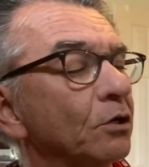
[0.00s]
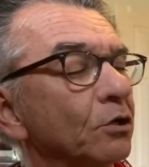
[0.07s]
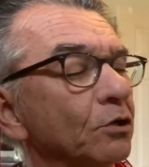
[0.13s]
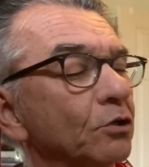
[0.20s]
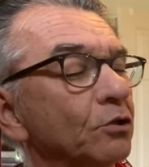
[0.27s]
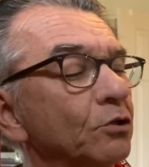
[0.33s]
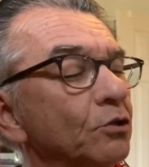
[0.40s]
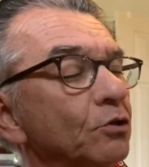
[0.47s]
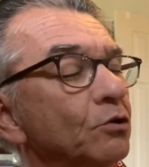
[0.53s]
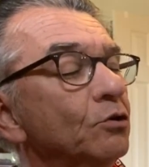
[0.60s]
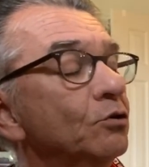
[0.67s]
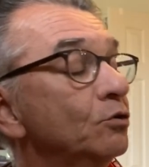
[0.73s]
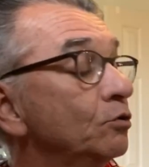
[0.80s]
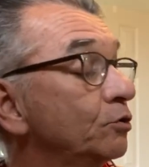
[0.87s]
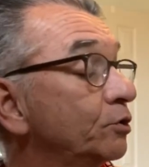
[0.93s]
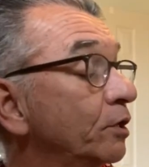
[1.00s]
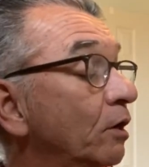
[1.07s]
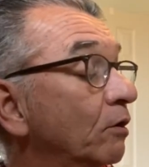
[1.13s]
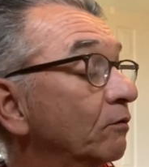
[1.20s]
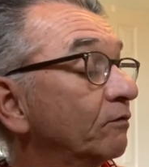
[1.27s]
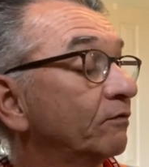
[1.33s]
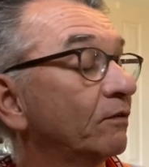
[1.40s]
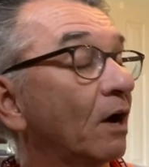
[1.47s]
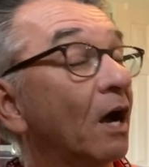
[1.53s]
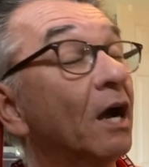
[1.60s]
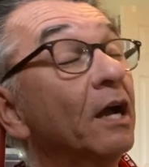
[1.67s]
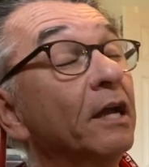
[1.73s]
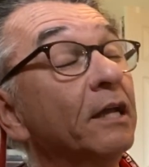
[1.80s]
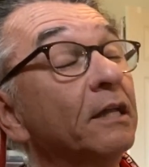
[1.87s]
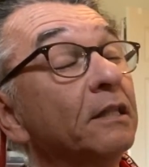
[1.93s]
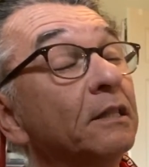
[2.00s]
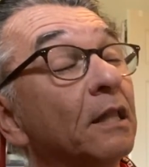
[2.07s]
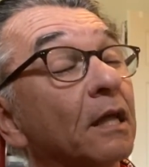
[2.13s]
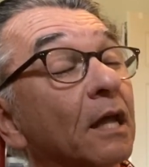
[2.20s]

you shall find the